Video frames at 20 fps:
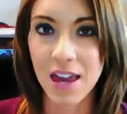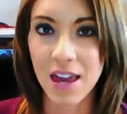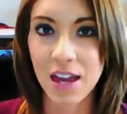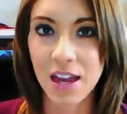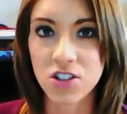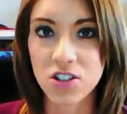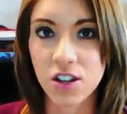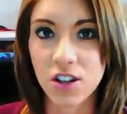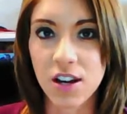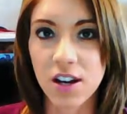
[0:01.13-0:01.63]

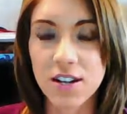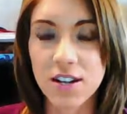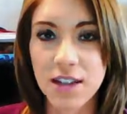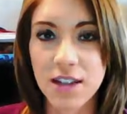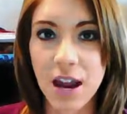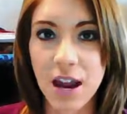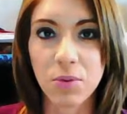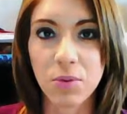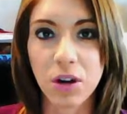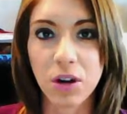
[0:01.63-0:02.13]
Angela, it's
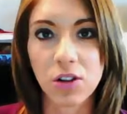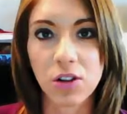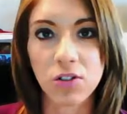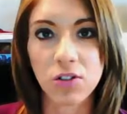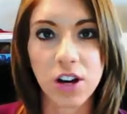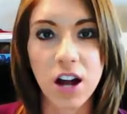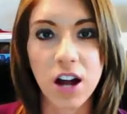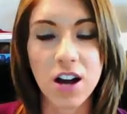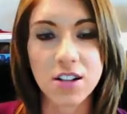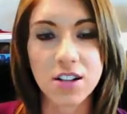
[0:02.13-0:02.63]
Gabrielle over
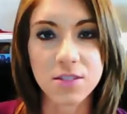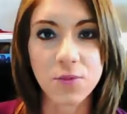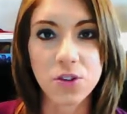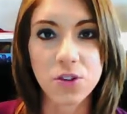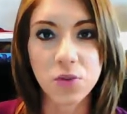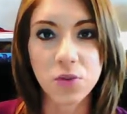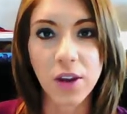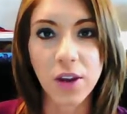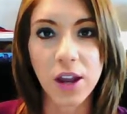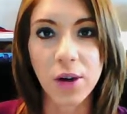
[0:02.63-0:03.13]
at Oxmoor
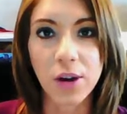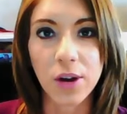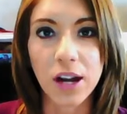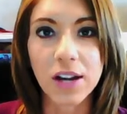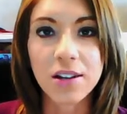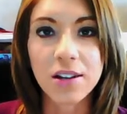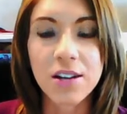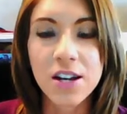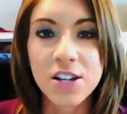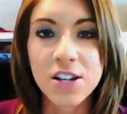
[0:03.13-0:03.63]
Toyota.
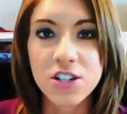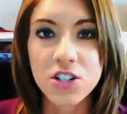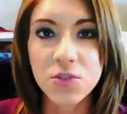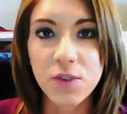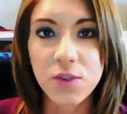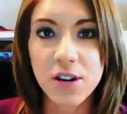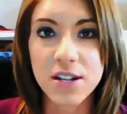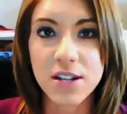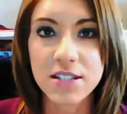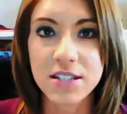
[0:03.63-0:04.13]
Just
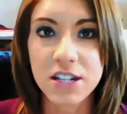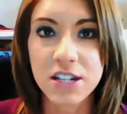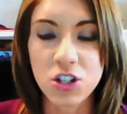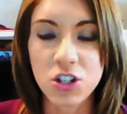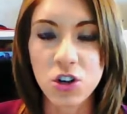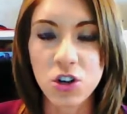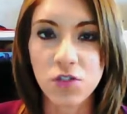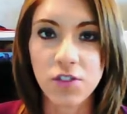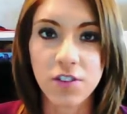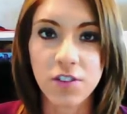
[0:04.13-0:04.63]
wanted to send
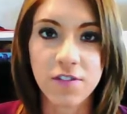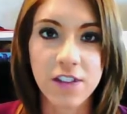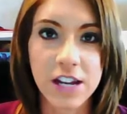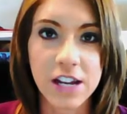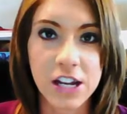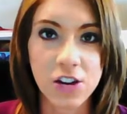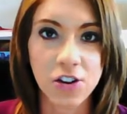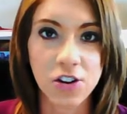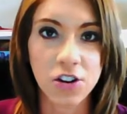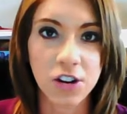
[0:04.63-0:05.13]
you over a
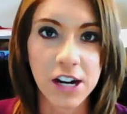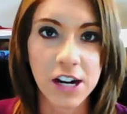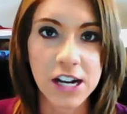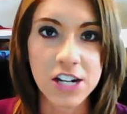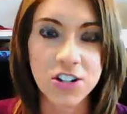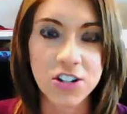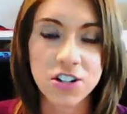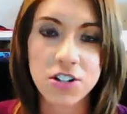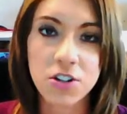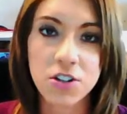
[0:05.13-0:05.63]
video greeting
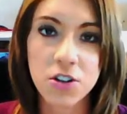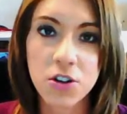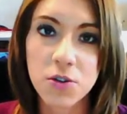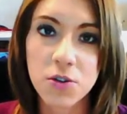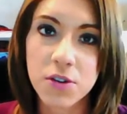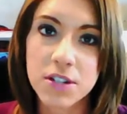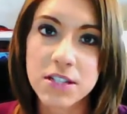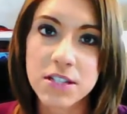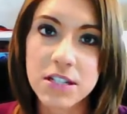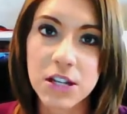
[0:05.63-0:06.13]
just so you
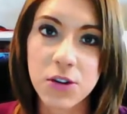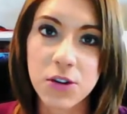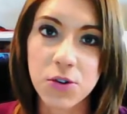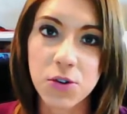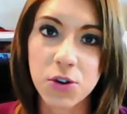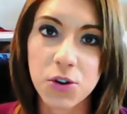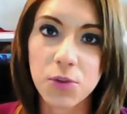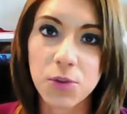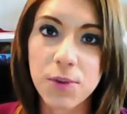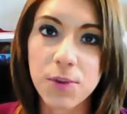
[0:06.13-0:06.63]
can see who
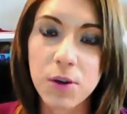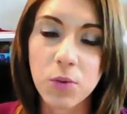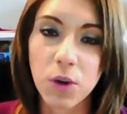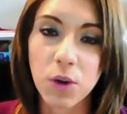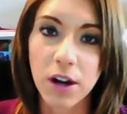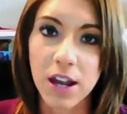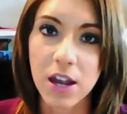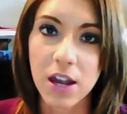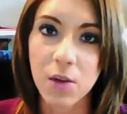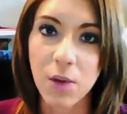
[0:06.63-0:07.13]
you'll be
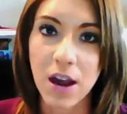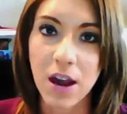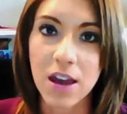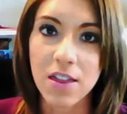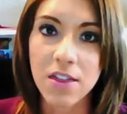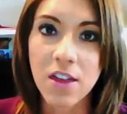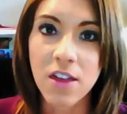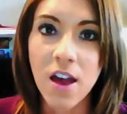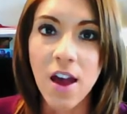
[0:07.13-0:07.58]
working with.